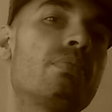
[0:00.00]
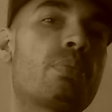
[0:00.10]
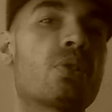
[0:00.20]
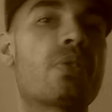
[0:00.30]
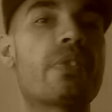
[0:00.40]

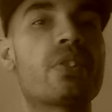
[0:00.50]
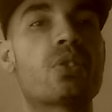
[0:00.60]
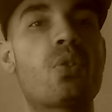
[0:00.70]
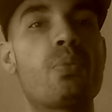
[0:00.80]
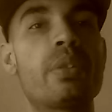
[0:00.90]
Perseverance
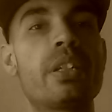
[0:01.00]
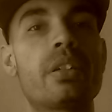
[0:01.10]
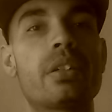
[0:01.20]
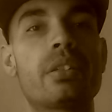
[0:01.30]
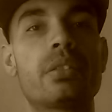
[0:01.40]
Code
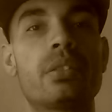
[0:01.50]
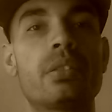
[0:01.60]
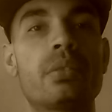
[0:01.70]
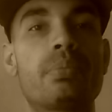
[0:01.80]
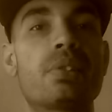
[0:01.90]
Media
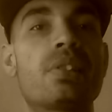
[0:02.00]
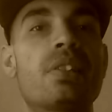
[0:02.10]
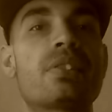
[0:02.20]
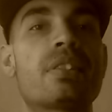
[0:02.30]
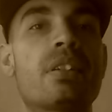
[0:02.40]

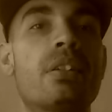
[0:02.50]
presents